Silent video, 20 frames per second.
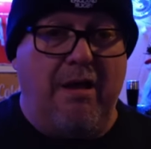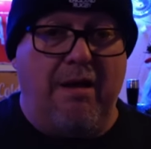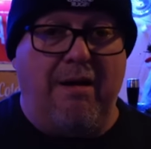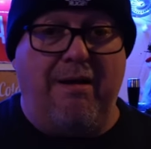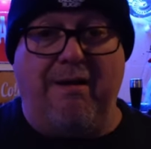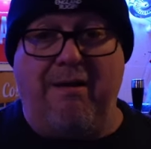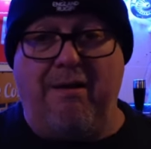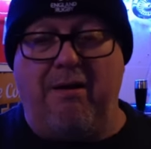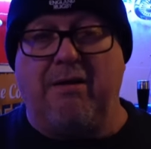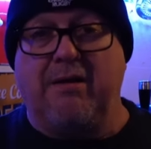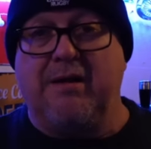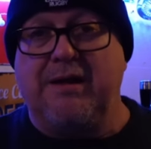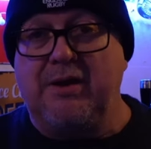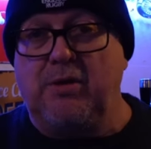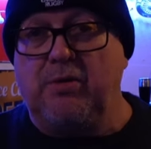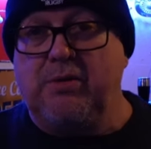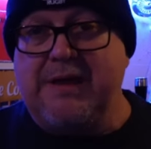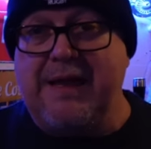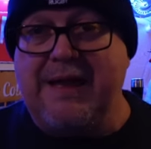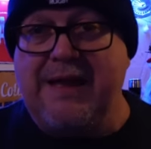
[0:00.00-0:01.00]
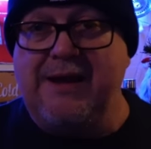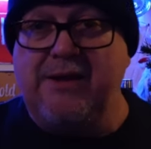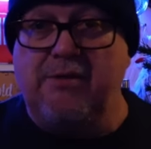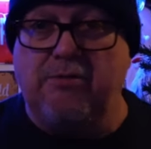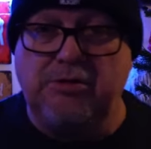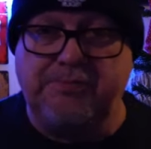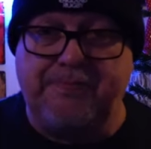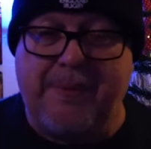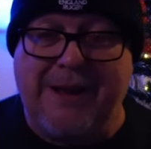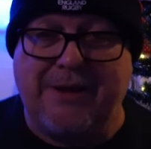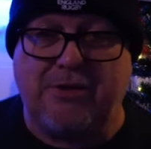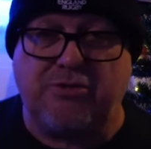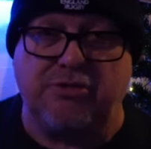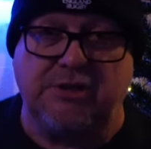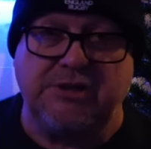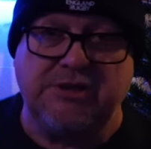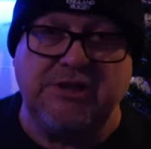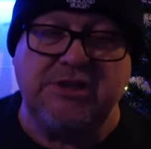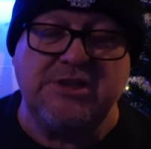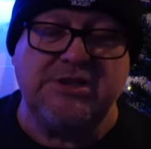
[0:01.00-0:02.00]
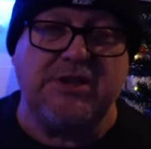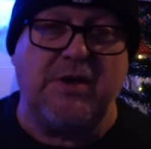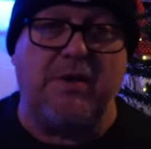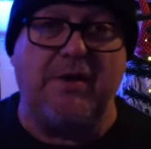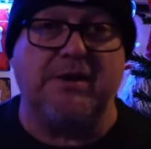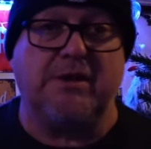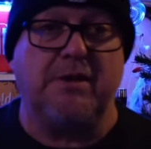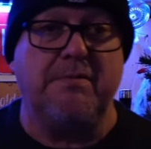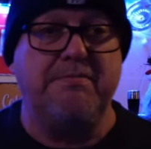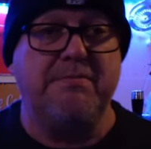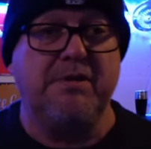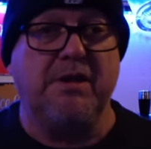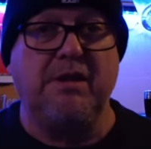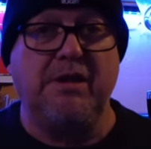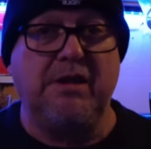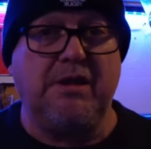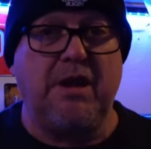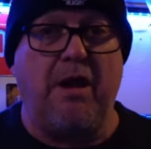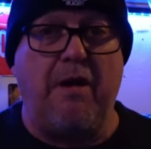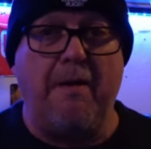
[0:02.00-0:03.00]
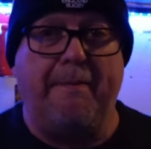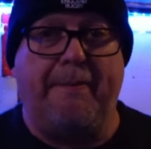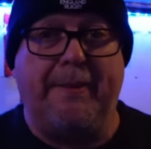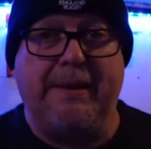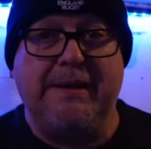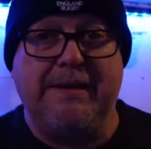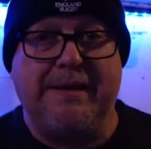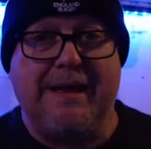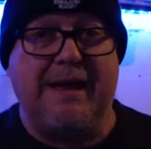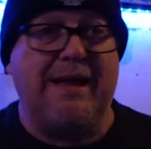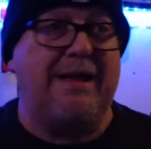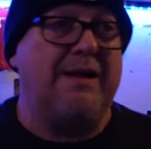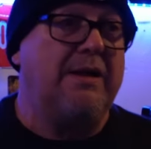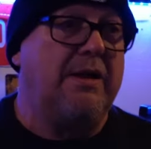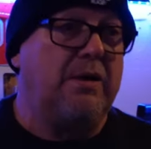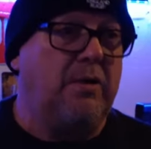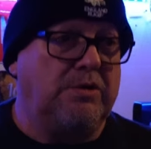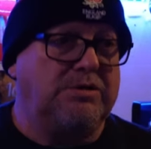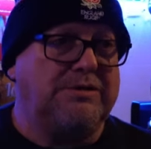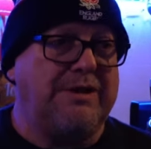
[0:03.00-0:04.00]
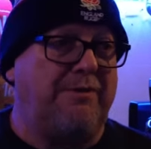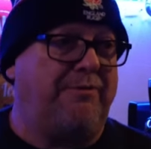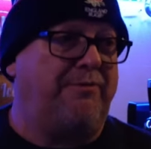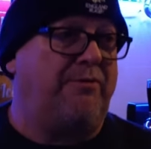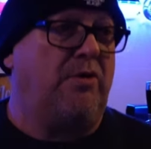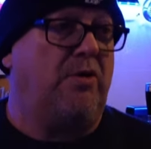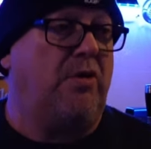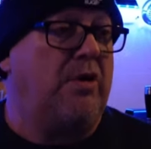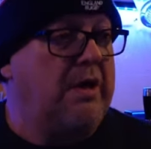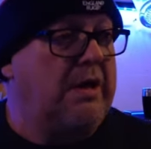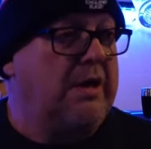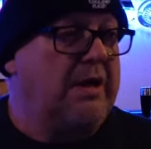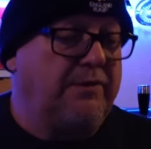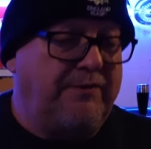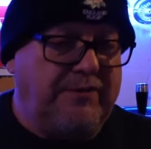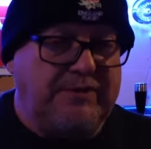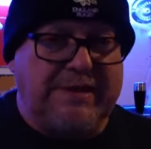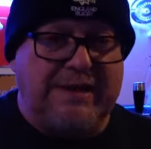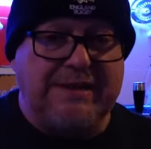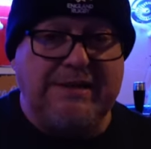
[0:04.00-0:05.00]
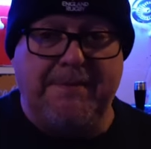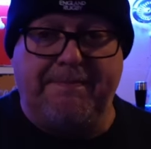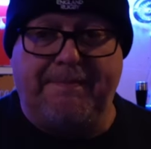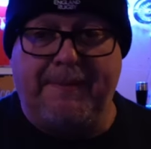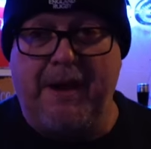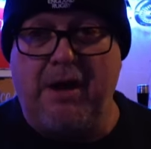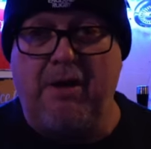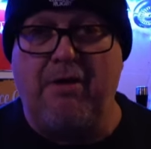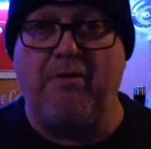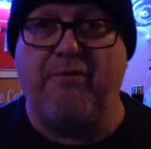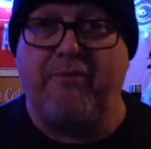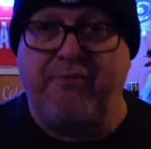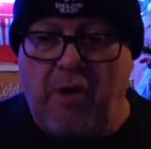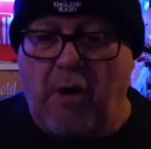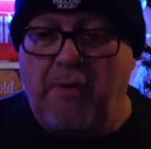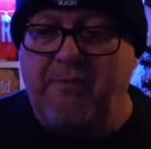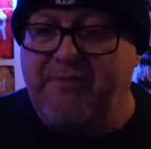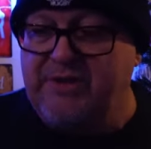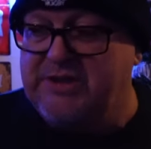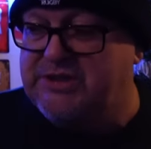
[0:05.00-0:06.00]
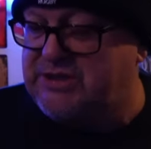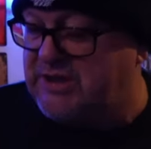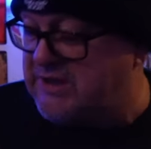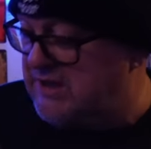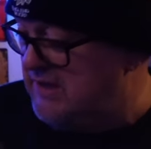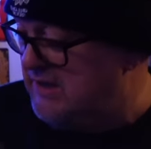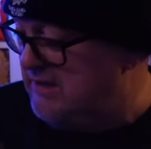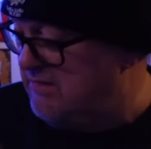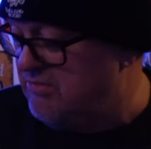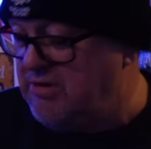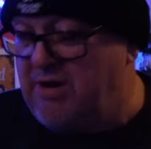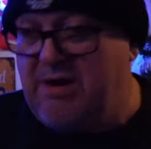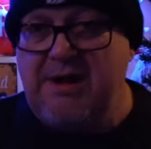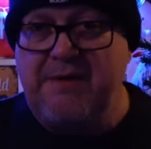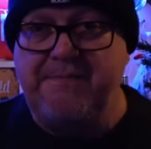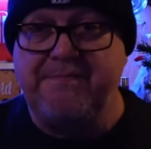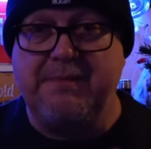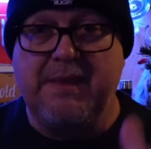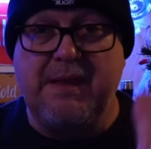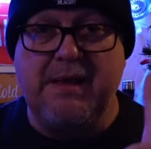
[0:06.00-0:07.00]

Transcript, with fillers: Oh, little candles, batteries inside them. You can't beat that. What's that for? For down your bar, obviously, right?